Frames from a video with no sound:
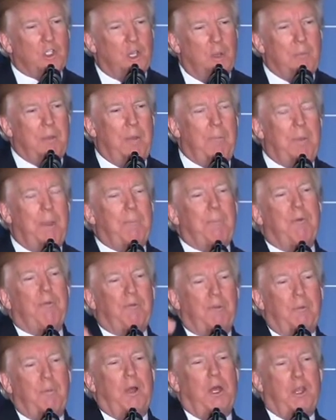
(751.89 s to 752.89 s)
So many people
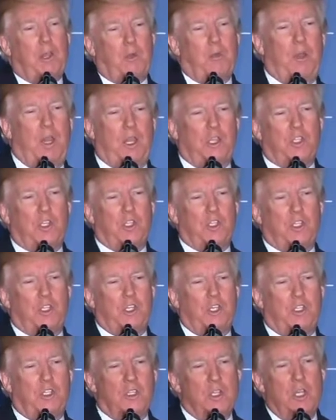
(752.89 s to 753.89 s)
from other
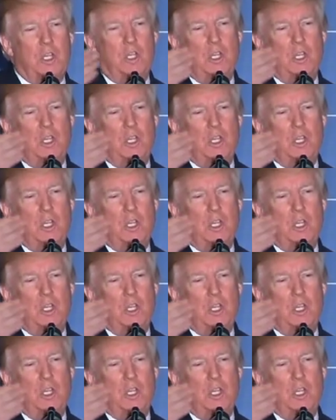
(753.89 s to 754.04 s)
agencies.